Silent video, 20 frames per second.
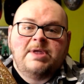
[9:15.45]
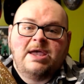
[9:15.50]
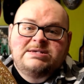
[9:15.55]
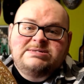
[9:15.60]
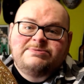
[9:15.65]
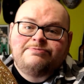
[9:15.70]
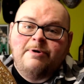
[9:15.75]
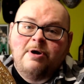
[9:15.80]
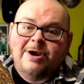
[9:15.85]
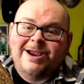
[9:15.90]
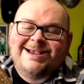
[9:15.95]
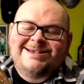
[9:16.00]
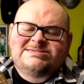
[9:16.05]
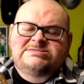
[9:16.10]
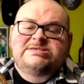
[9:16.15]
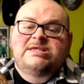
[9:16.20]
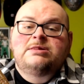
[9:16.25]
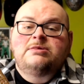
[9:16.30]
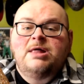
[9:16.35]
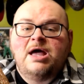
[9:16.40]
As far as
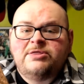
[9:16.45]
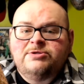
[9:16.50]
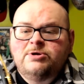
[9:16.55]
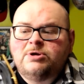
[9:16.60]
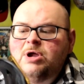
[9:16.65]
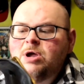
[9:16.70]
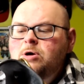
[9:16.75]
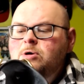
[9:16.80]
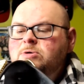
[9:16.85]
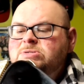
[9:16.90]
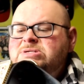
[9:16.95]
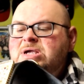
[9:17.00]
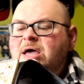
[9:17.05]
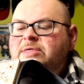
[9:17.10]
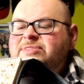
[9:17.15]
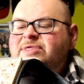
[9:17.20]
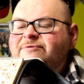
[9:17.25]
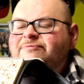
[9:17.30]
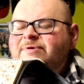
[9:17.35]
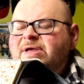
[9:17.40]
the leather goes
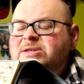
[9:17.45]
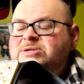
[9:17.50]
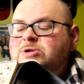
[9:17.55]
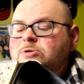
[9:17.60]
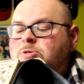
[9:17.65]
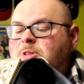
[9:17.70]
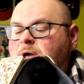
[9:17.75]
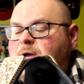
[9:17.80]
on the Fandu